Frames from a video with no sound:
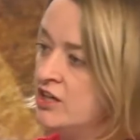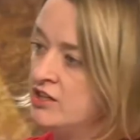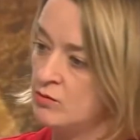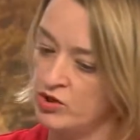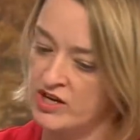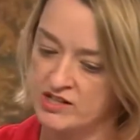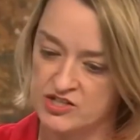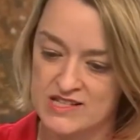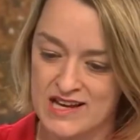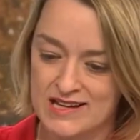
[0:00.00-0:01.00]
Now, what I
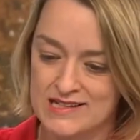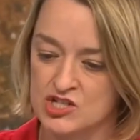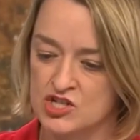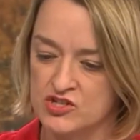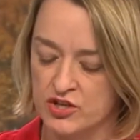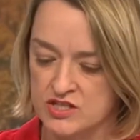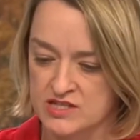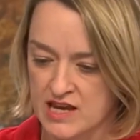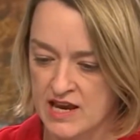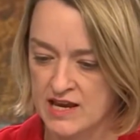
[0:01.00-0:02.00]
understand is she's going to
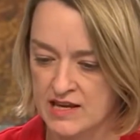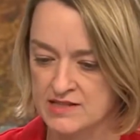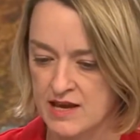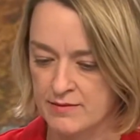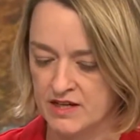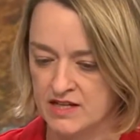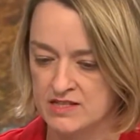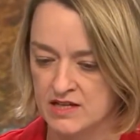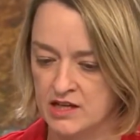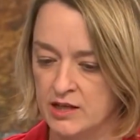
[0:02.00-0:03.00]
say in 10 minutes'
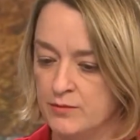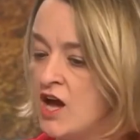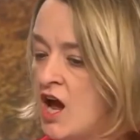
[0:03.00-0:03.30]
time,